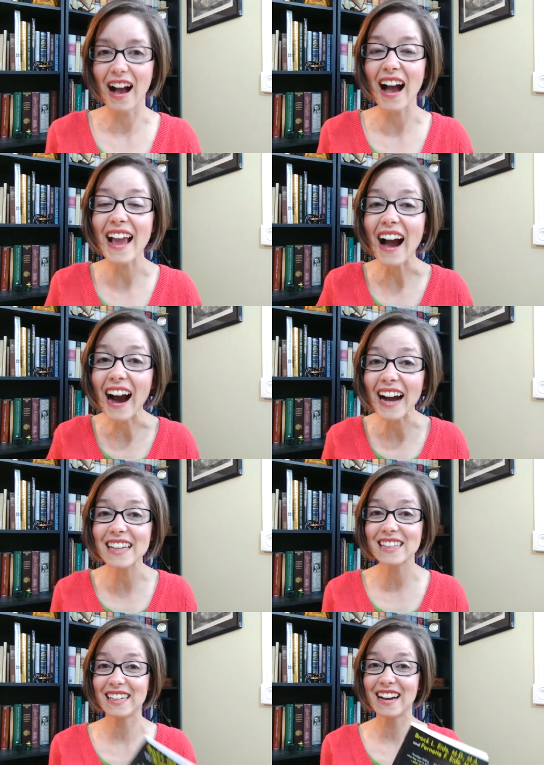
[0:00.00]
I
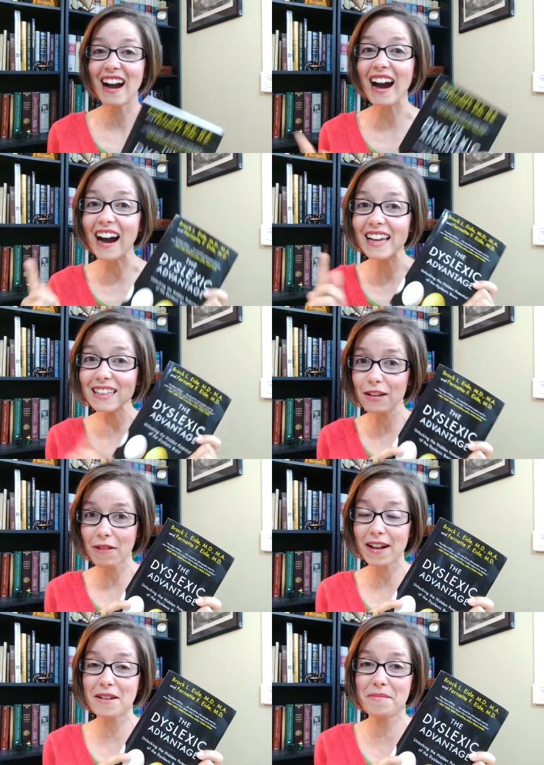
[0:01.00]
highly, highly
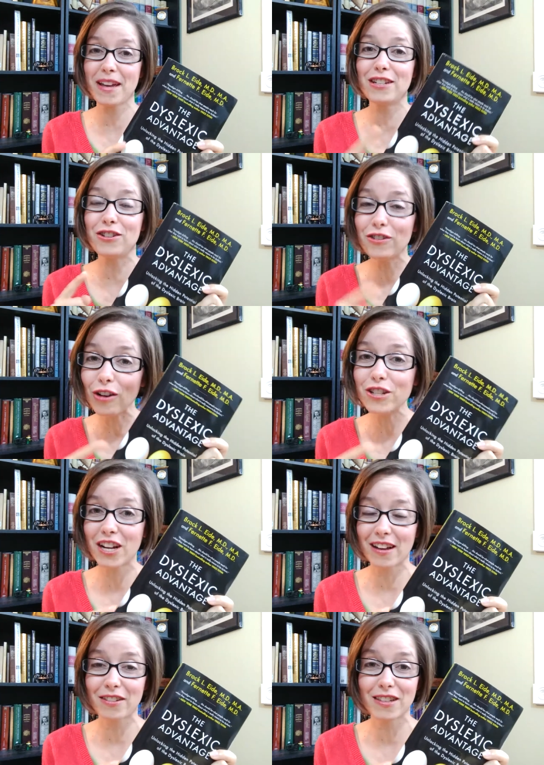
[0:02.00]
recommend you go
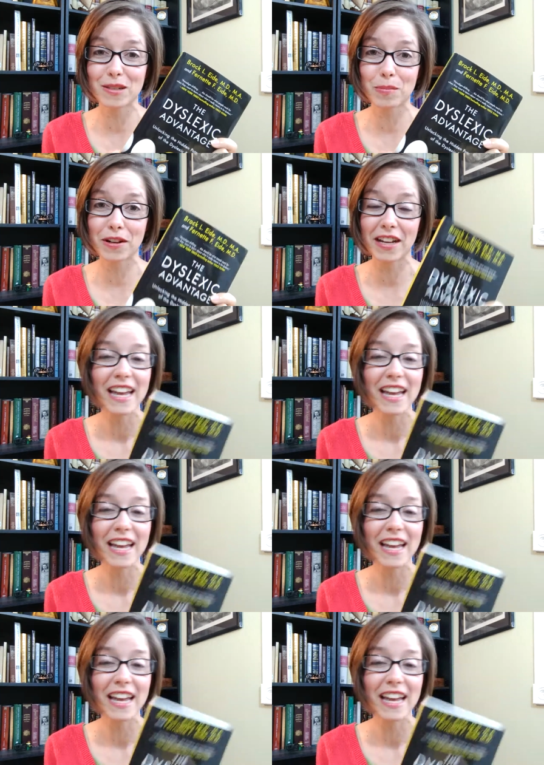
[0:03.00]
check out this book.